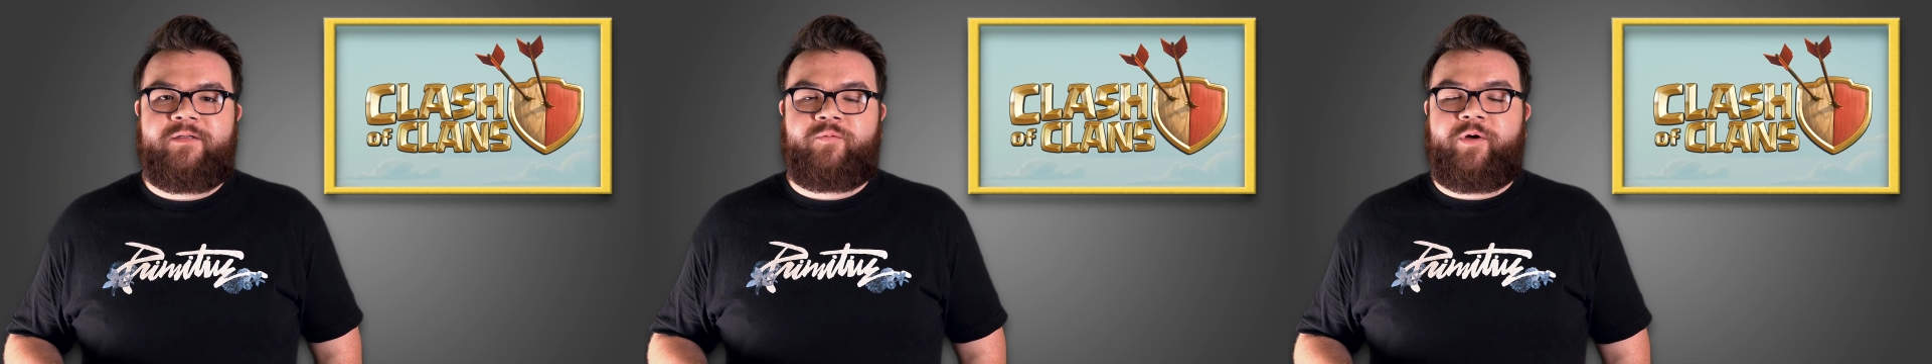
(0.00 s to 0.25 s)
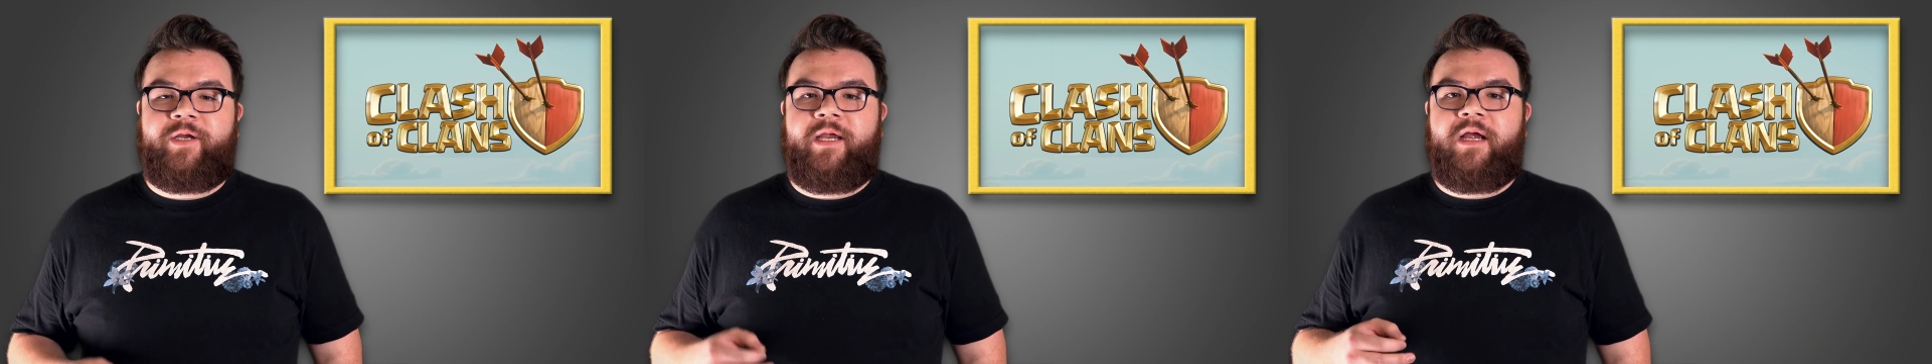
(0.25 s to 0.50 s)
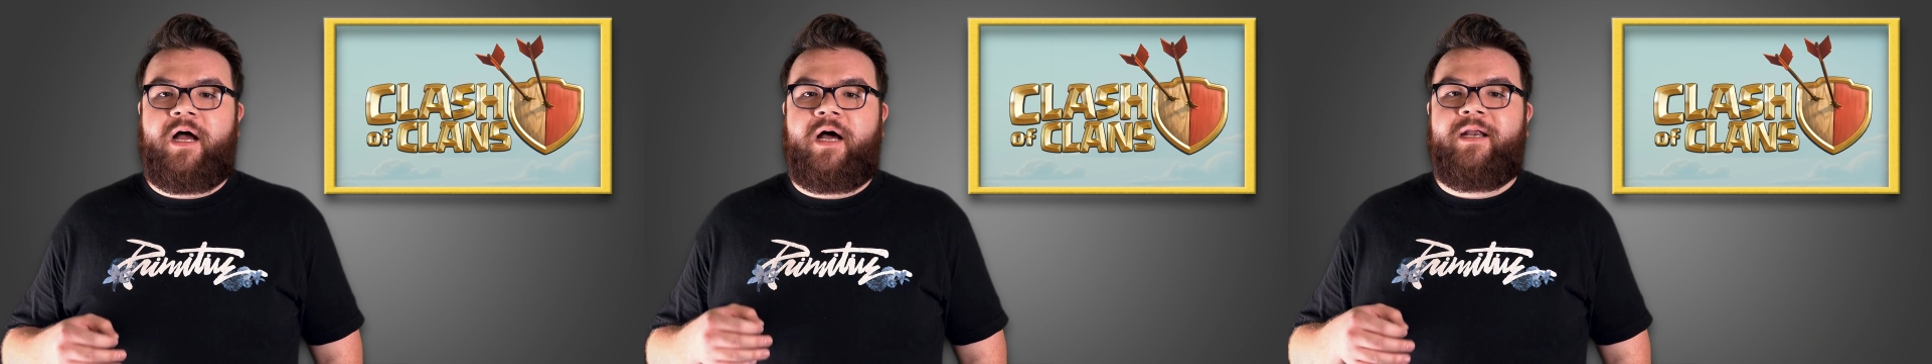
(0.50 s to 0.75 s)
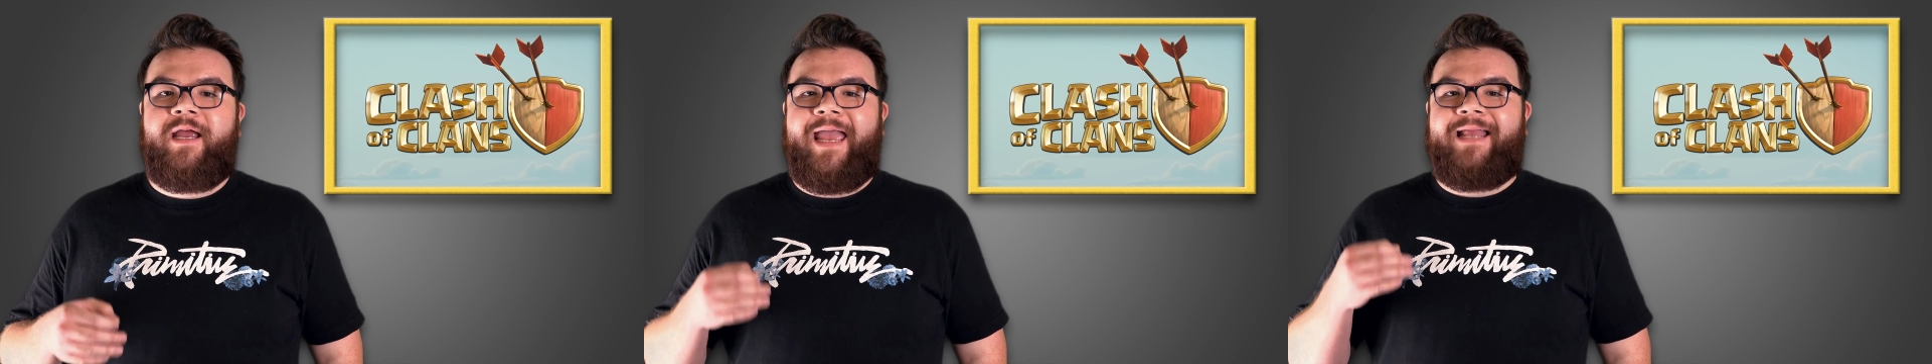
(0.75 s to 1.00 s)
is working
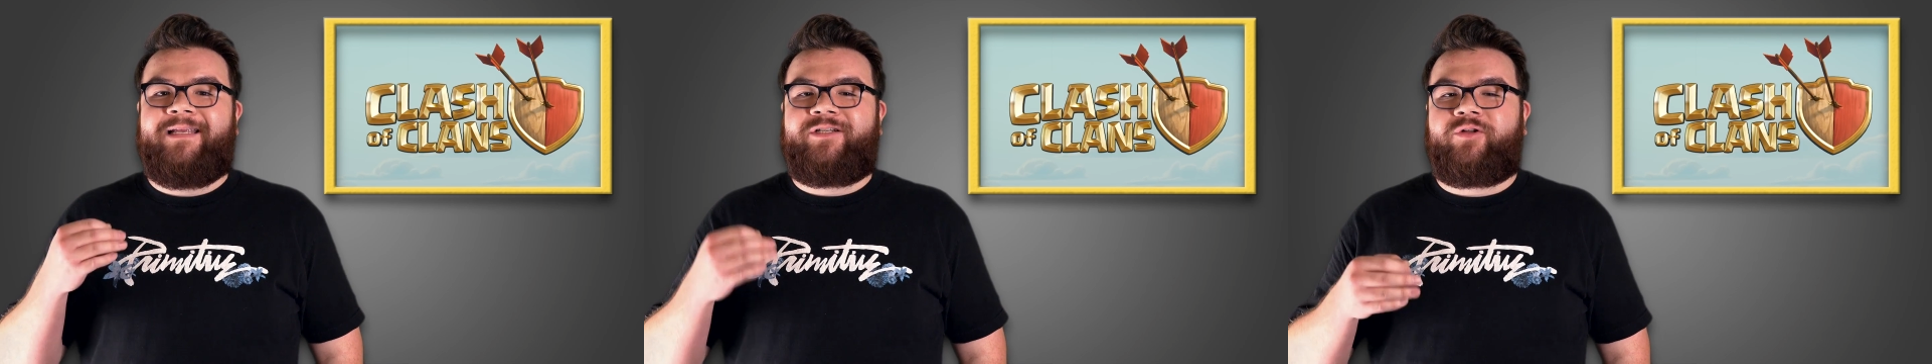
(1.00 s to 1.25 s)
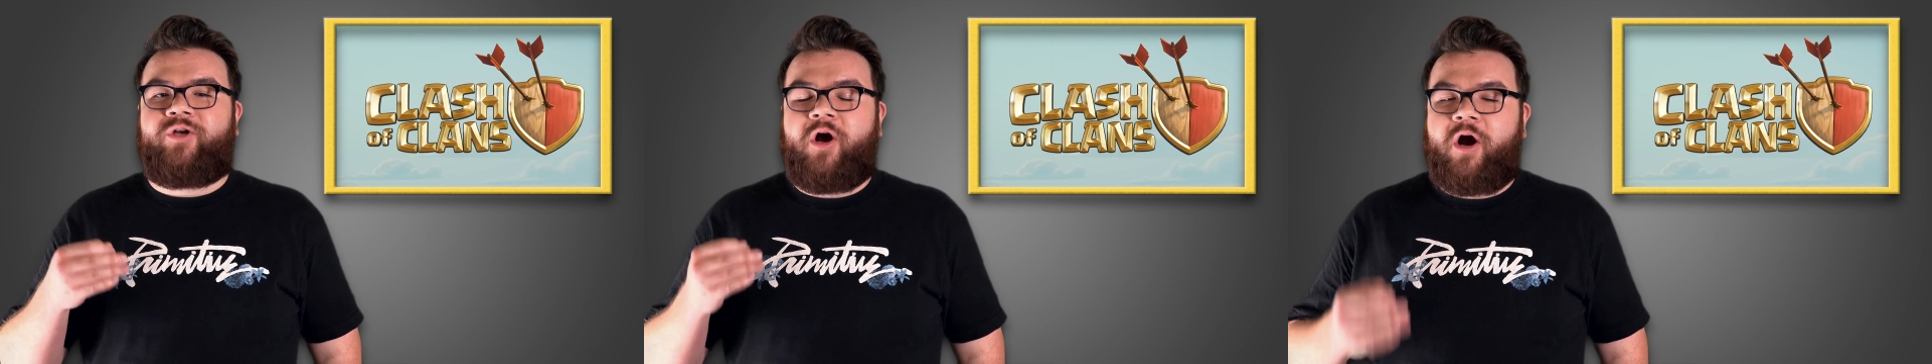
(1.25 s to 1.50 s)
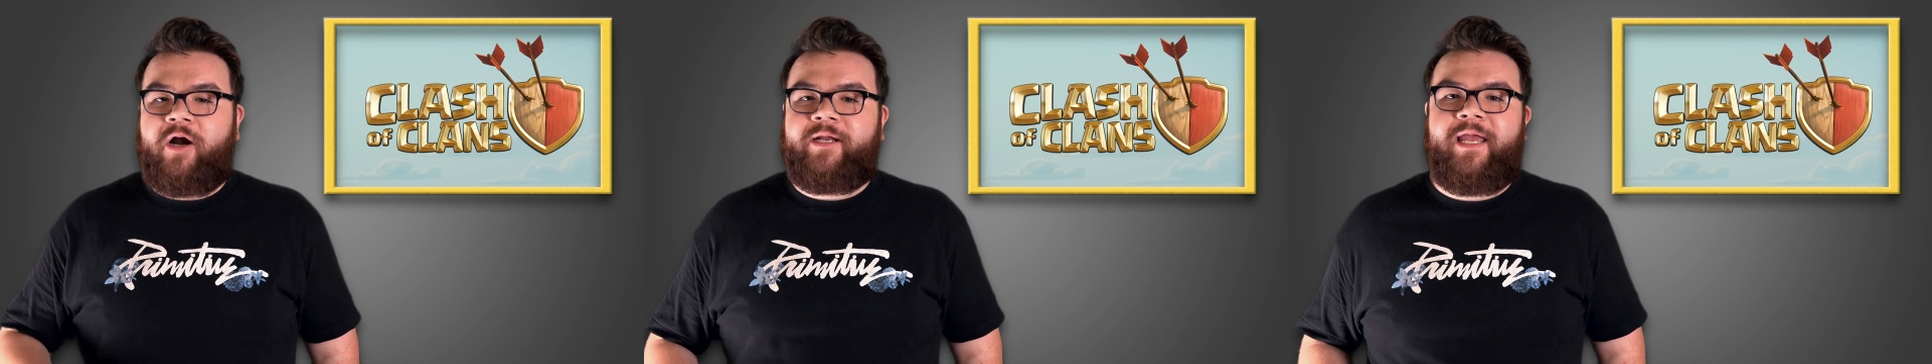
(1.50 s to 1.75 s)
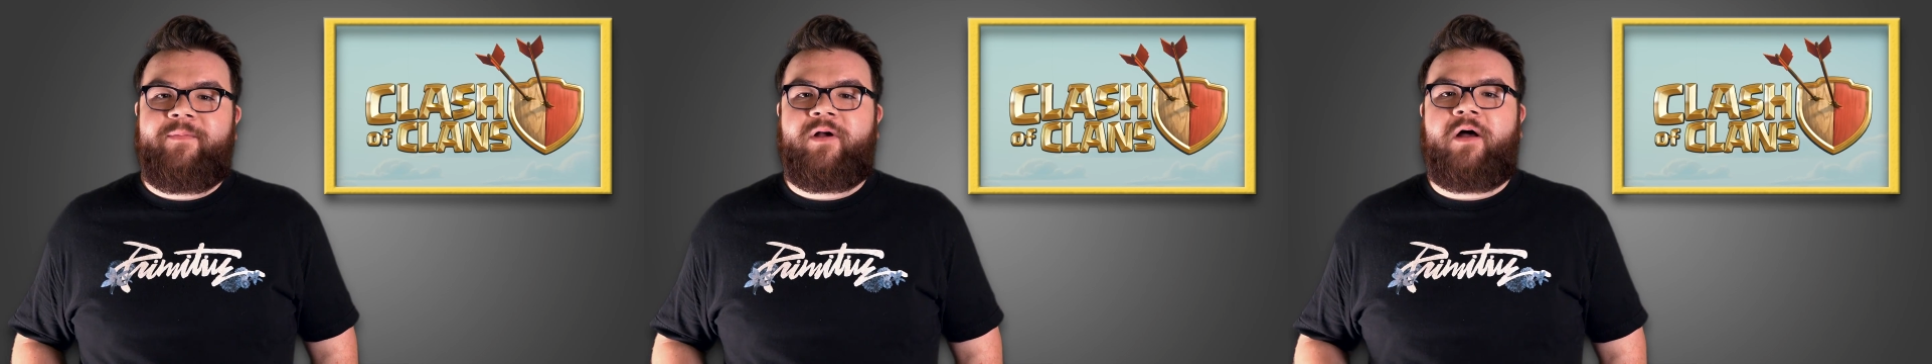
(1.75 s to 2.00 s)
on a digital card game